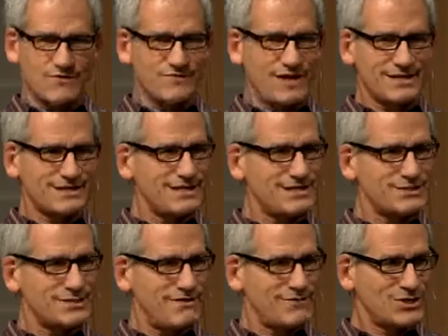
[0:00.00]
of
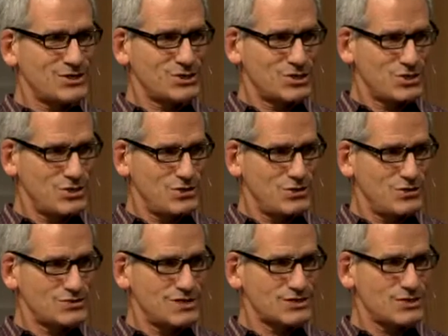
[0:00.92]

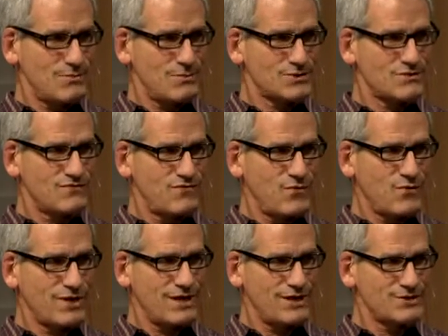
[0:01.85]
1972, so that's almost
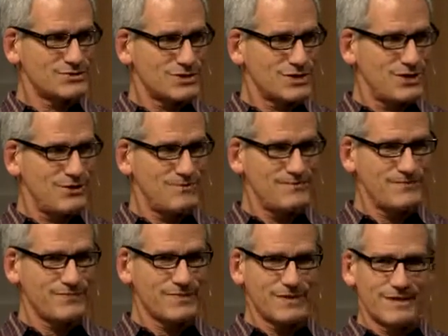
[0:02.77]
40 years ago,
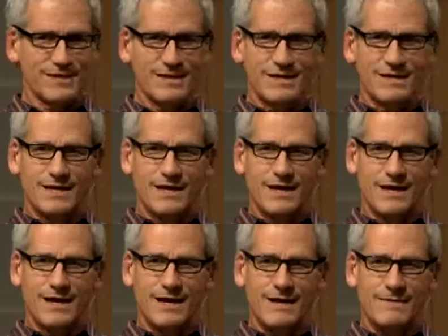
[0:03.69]

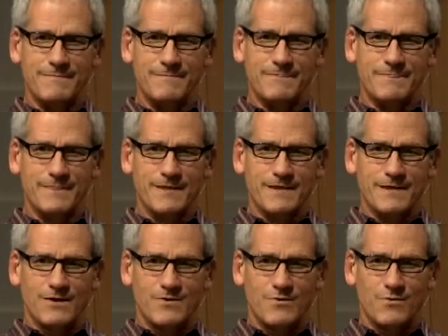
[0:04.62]
um,
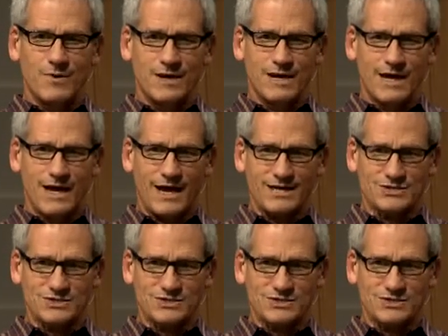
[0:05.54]
when I